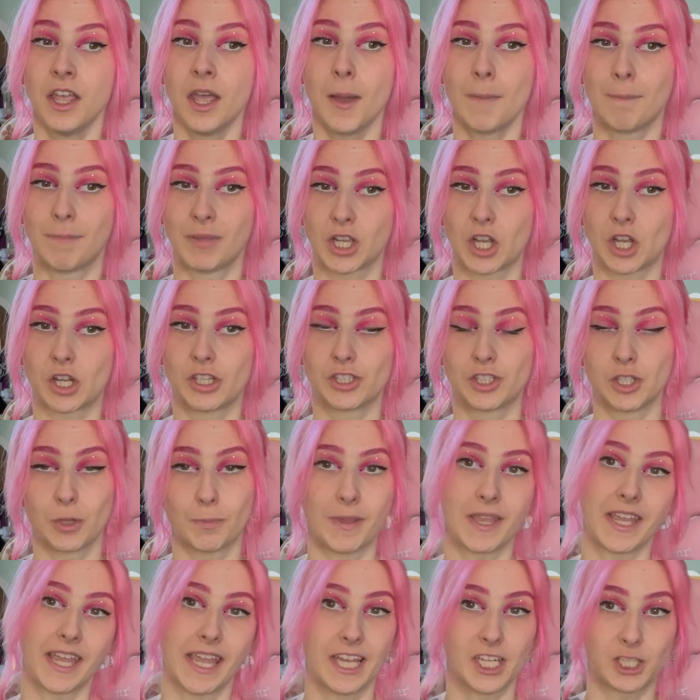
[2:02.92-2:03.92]
because your
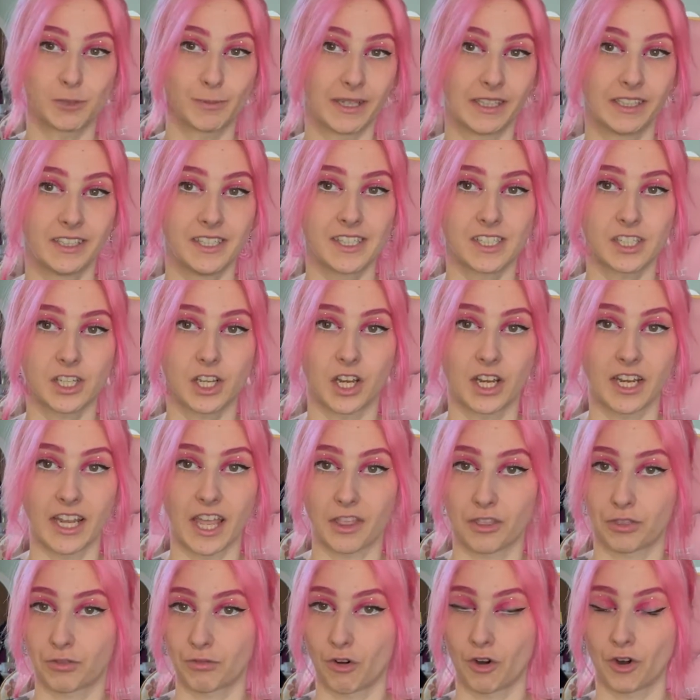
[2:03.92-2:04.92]
pH balance can
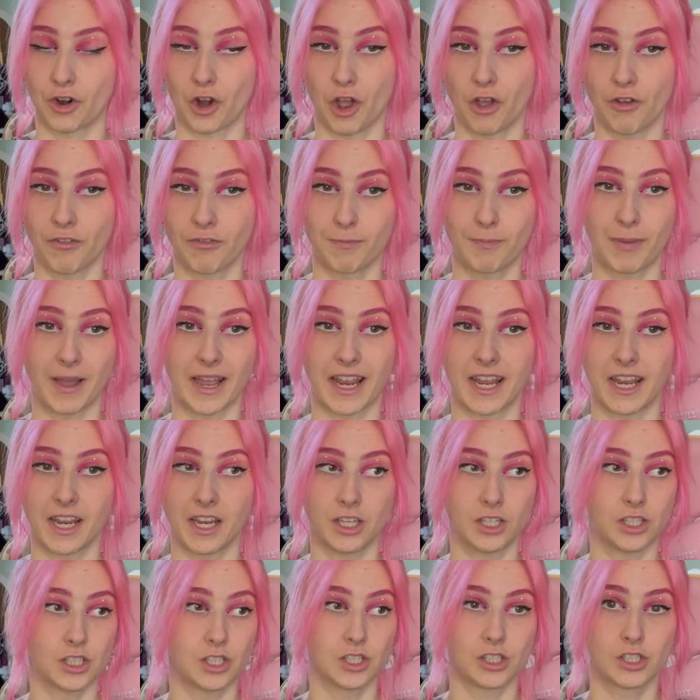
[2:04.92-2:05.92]
get thrown off by
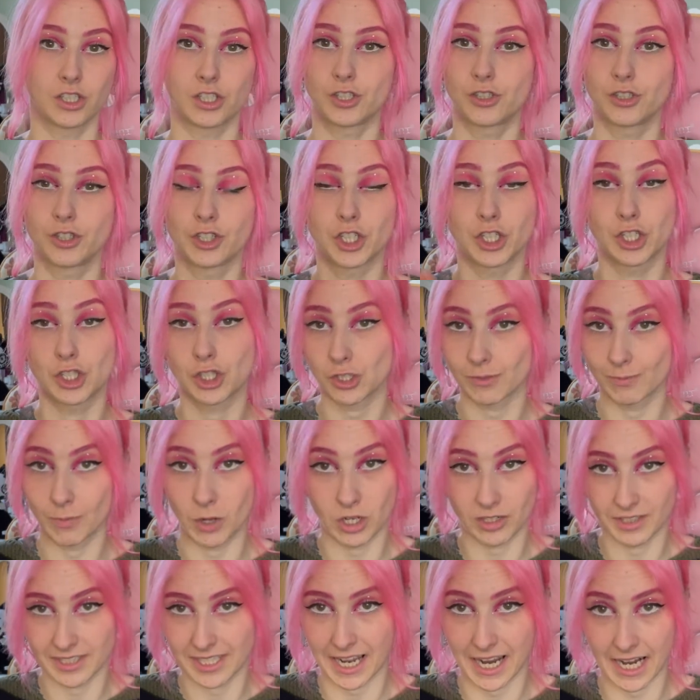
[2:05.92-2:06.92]
such a small
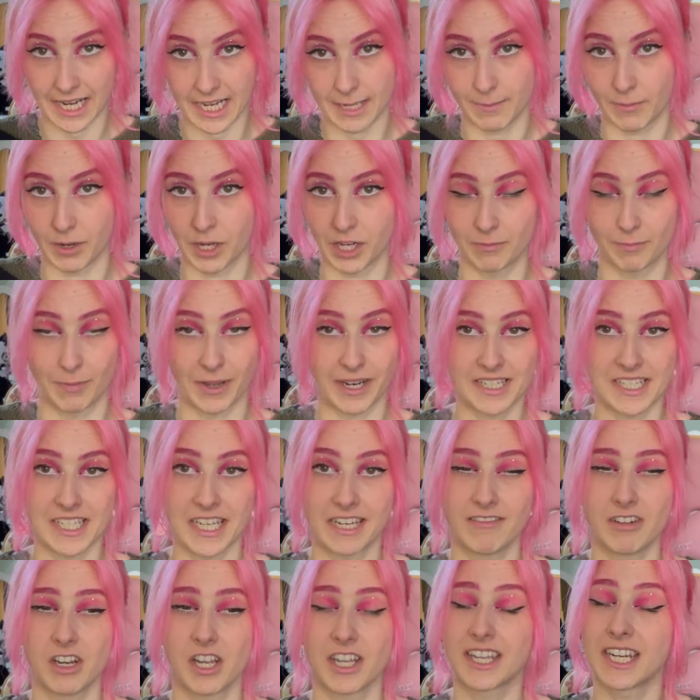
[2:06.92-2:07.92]
tiny amount of
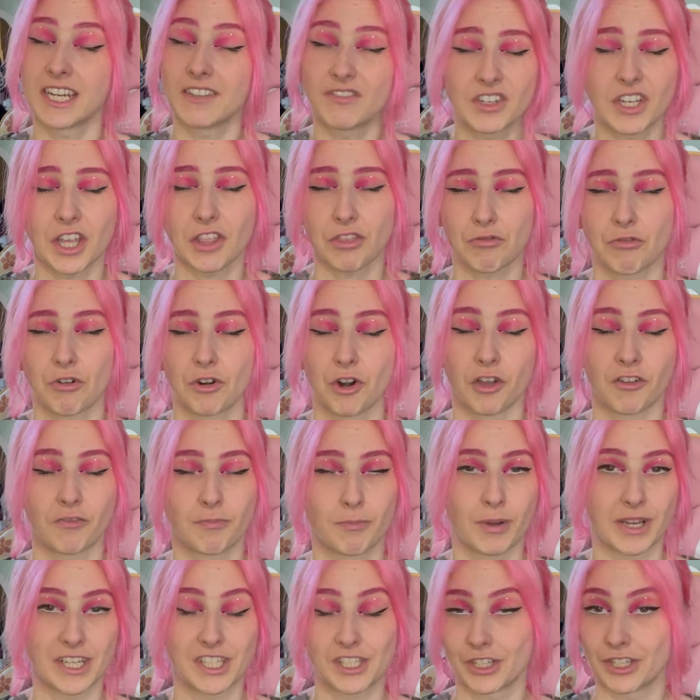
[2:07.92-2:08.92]
bacteria. It can even get thrown off
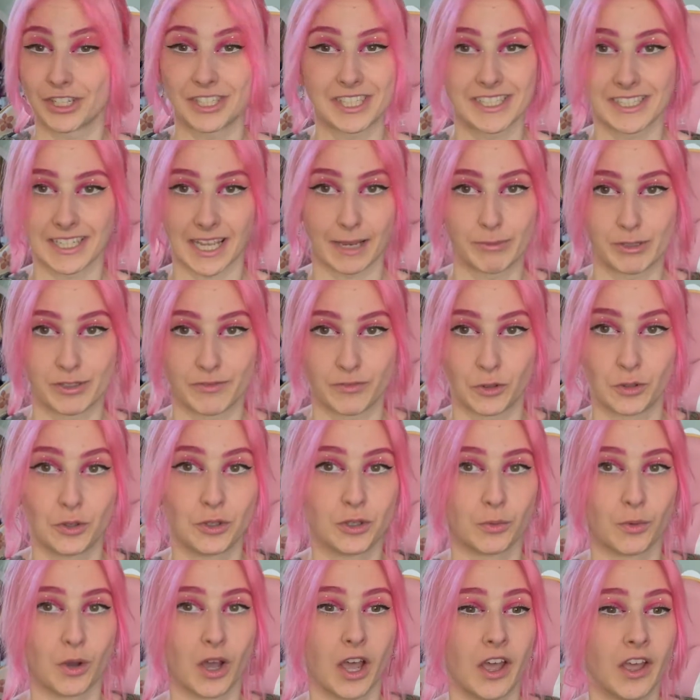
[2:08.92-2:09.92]
by certain types of
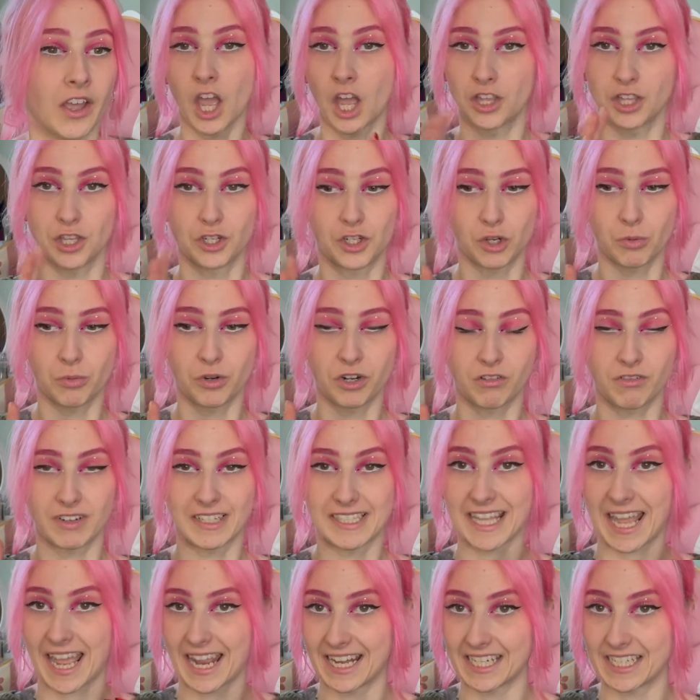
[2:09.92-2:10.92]
underwear, and you don't want to risk
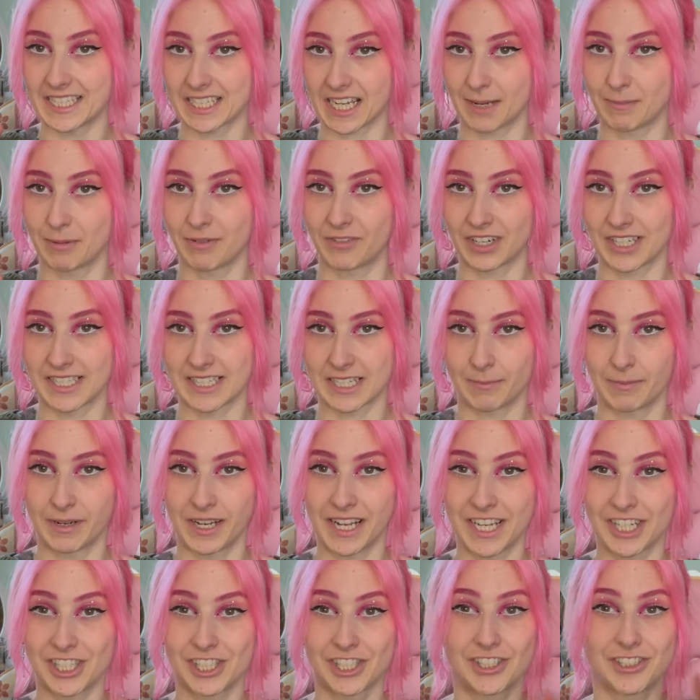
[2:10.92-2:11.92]
any type of
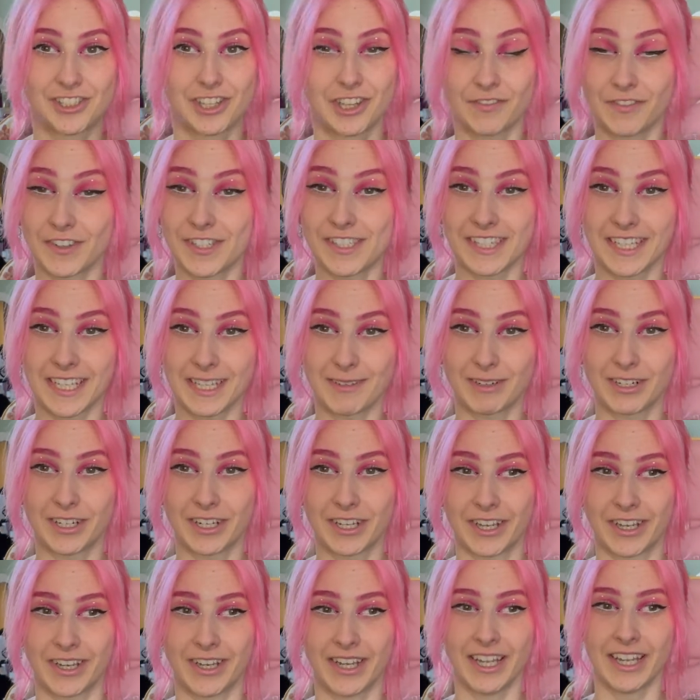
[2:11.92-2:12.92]
contamination. So the first thing you want to
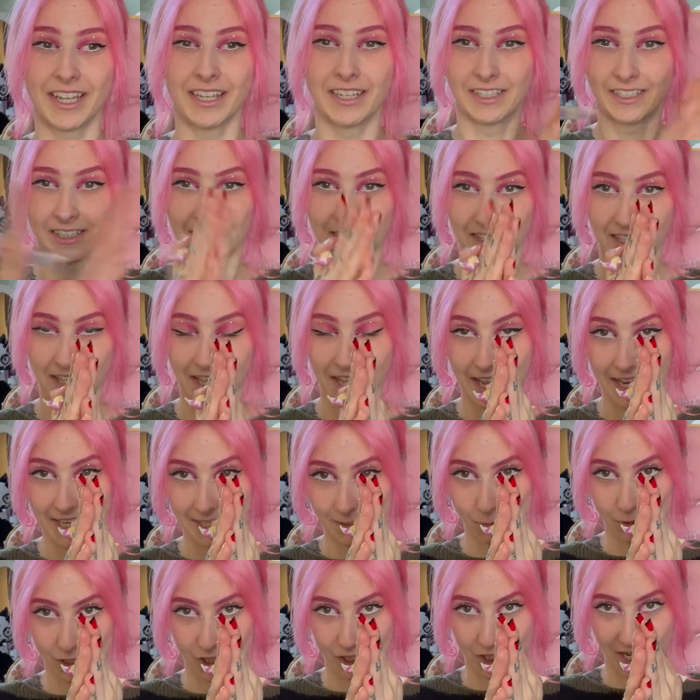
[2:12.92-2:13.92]
do is
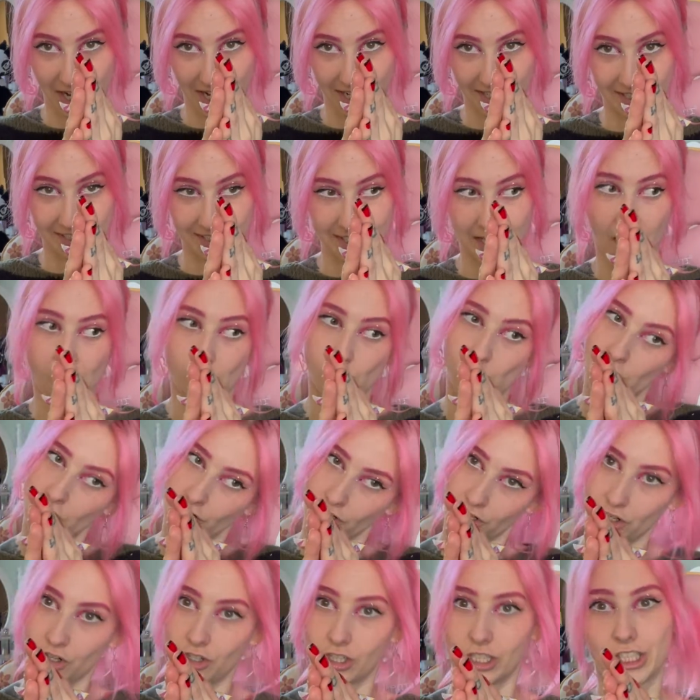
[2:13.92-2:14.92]
wash your hands, and we're going
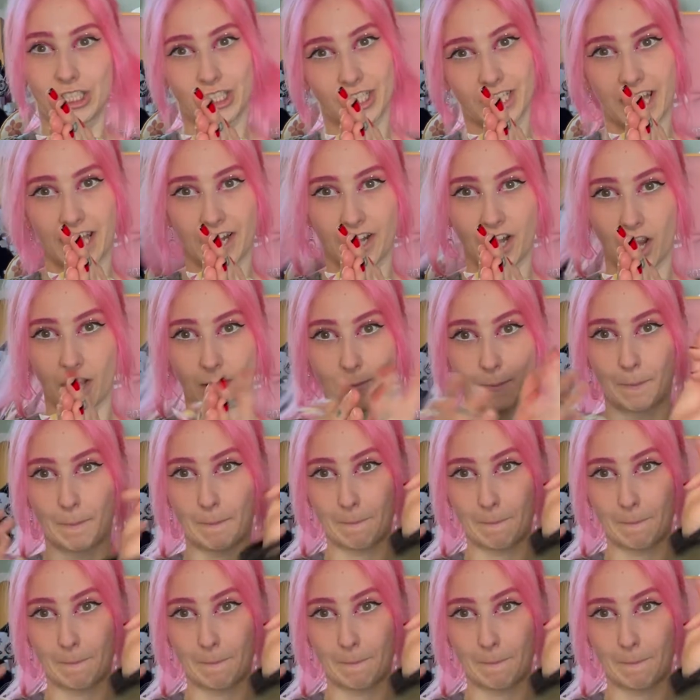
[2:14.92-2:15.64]
to go and do that now.